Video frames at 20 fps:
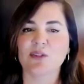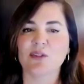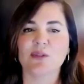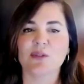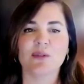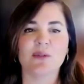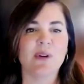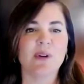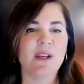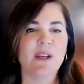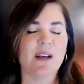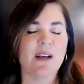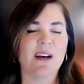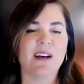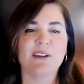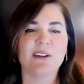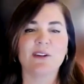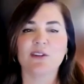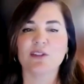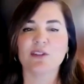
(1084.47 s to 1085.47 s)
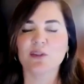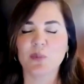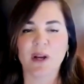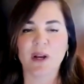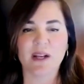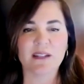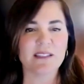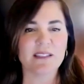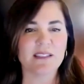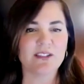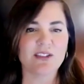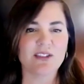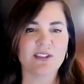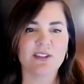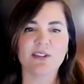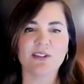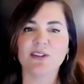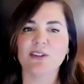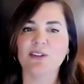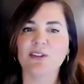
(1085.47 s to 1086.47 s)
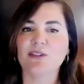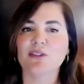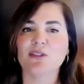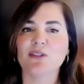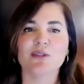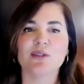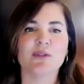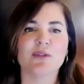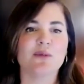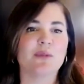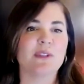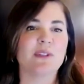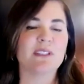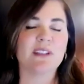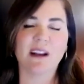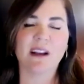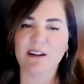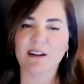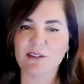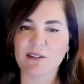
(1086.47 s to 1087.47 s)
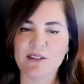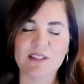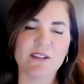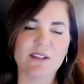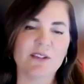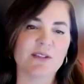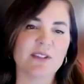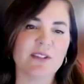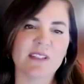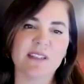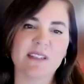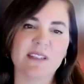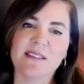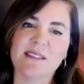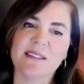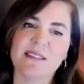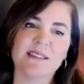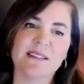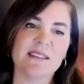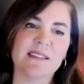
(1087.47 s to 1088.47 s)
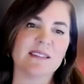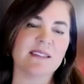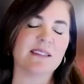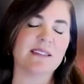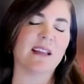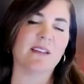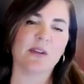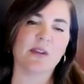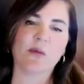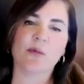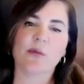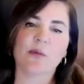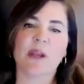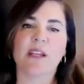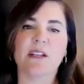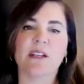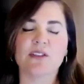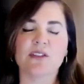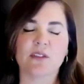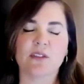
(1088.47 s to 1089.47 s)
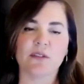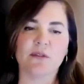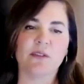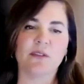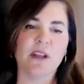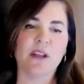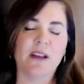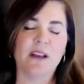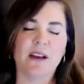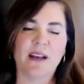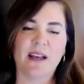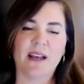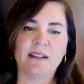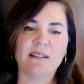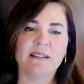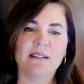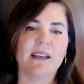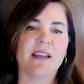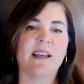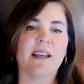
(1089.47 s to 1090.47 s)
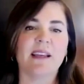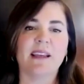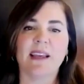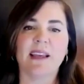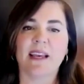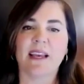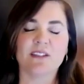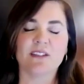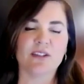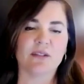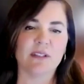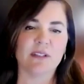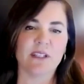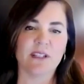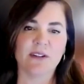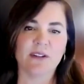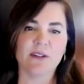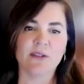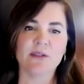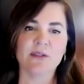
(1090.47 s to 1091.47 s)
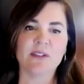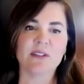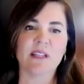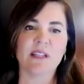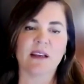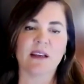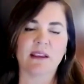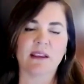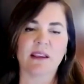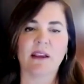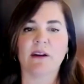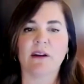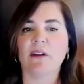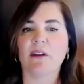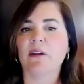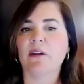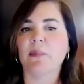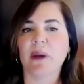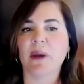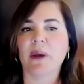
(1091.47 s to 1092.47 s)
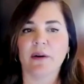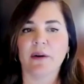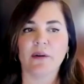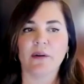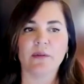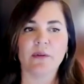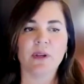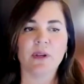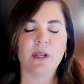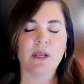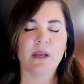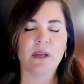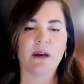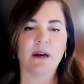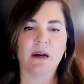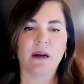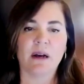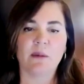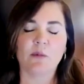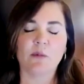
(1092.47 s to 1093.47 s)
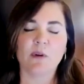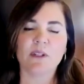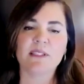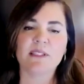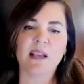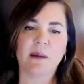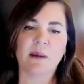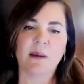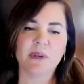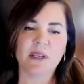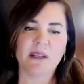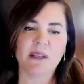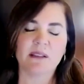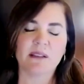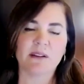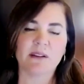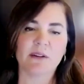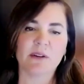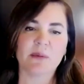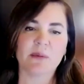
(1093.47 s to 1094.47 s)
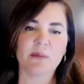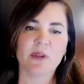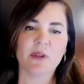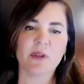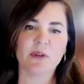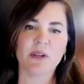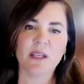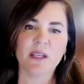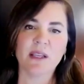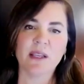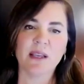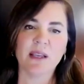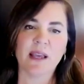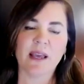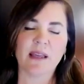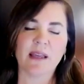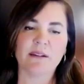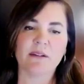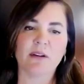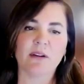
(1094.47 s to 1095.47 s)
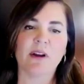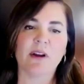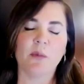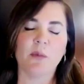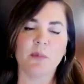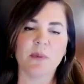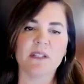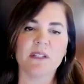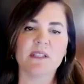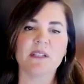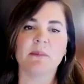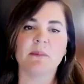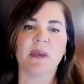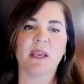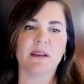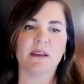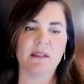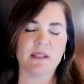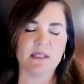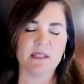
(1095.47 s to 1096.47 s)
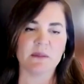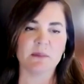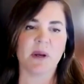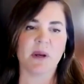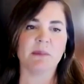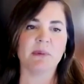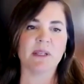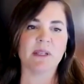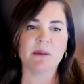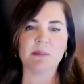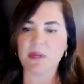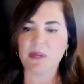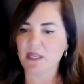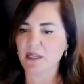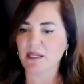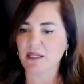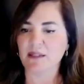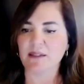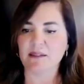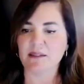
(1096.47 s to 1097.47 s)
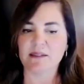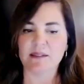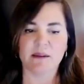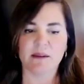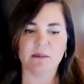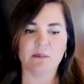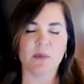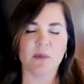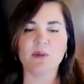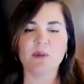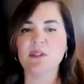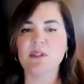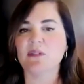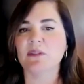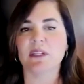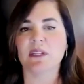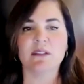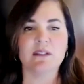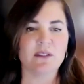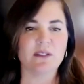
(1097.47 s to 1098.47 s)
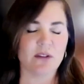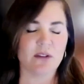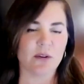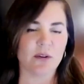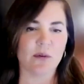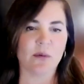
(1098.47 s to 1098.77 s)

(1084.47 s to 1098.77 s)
to a nurse practitioner to retired senior citizens. It's like the range of LA Angelinos that care about what's happening in their community and are helping to make these public meetings that most of us,